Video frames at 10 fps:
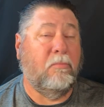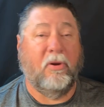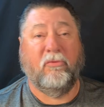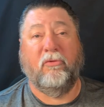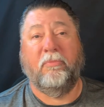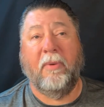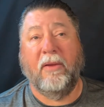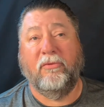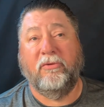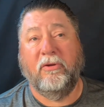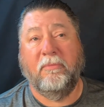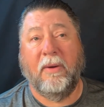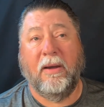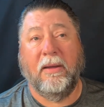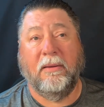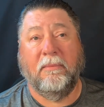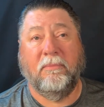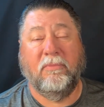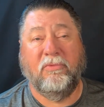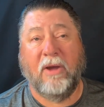Brussels sprouts to my
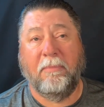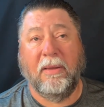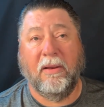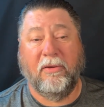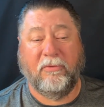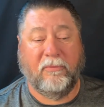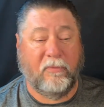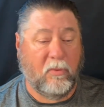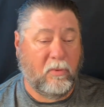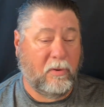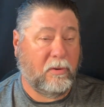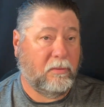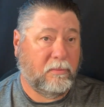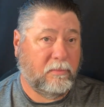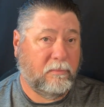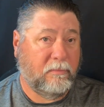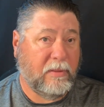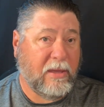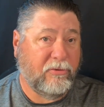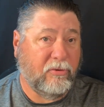shopping list for
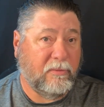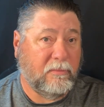the kitchen.